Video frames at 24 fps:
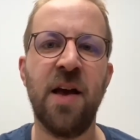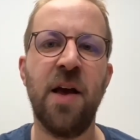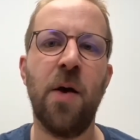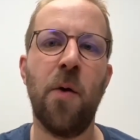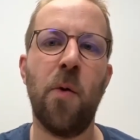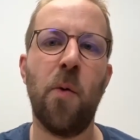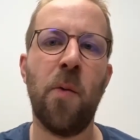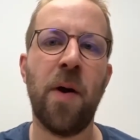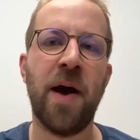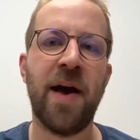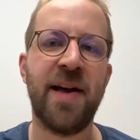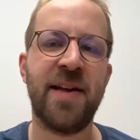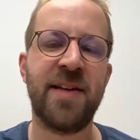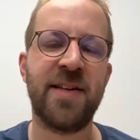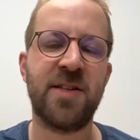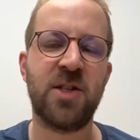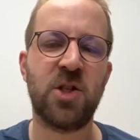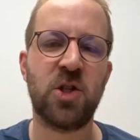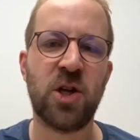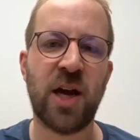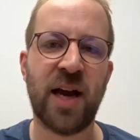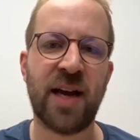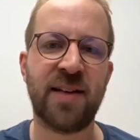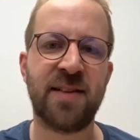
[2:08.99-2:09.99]
where it
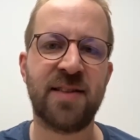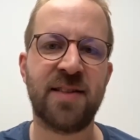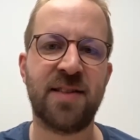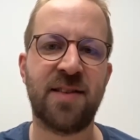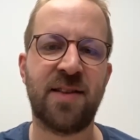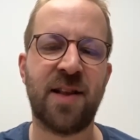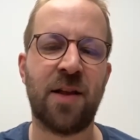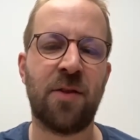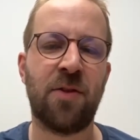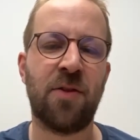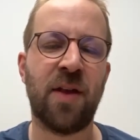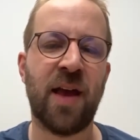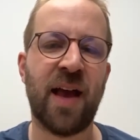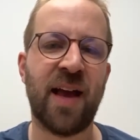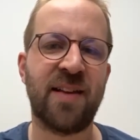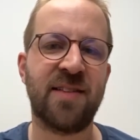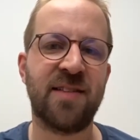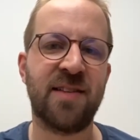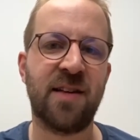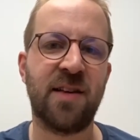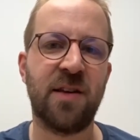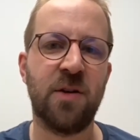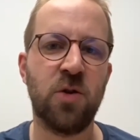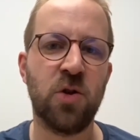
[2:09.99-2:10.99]
checks that the
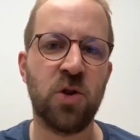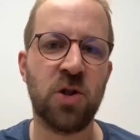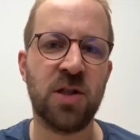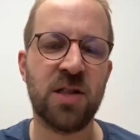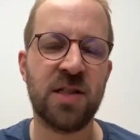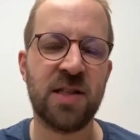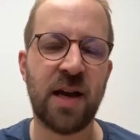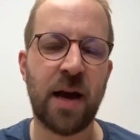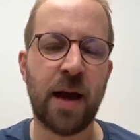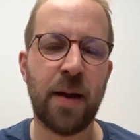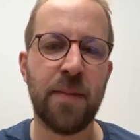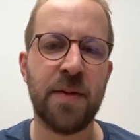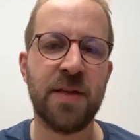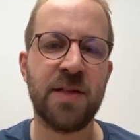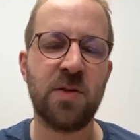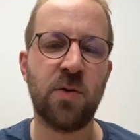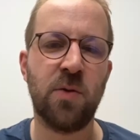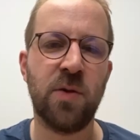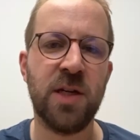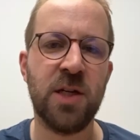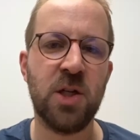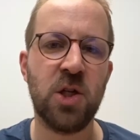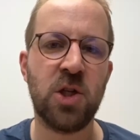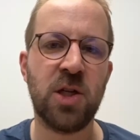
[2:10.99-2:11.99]
execution time is
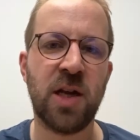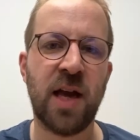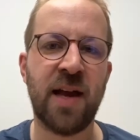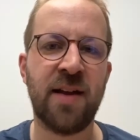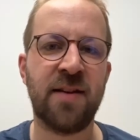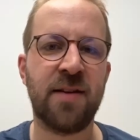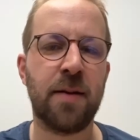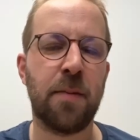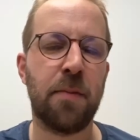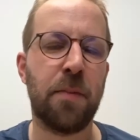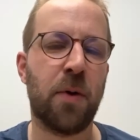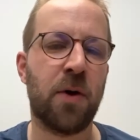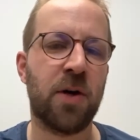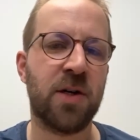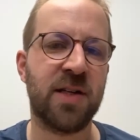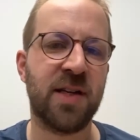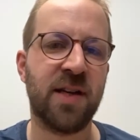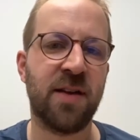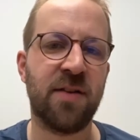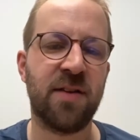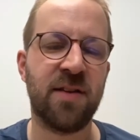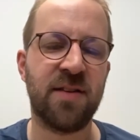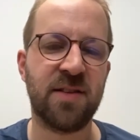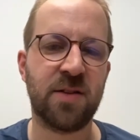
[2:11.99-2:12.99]
reached and
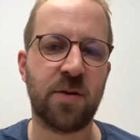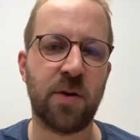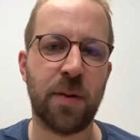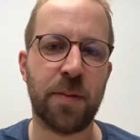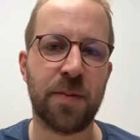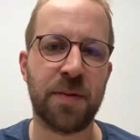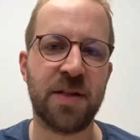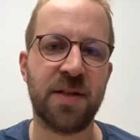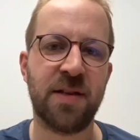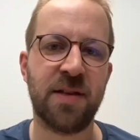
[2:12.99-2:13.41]
aborting the script.